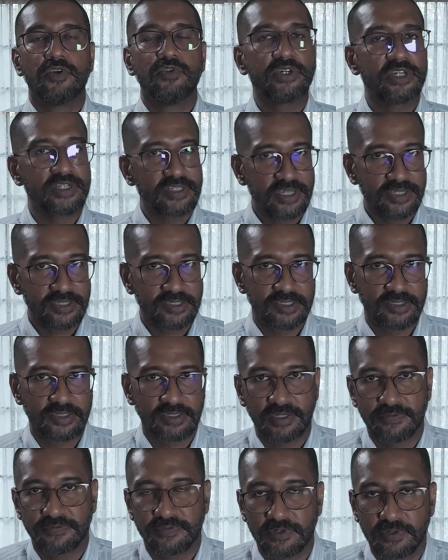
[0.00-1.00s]
You can test this
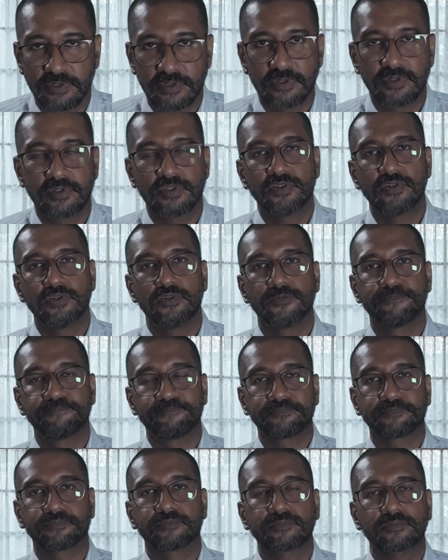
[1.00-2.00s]
stuff out. So
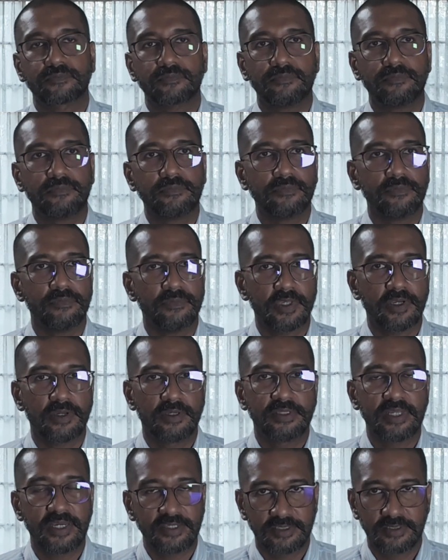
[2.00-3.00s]

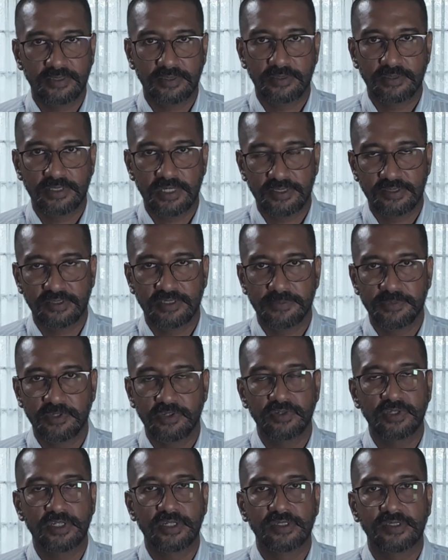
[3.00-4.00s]
that's
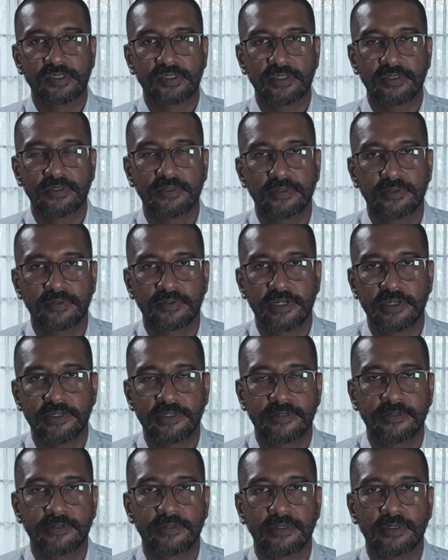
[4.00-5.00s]
something to consider, right?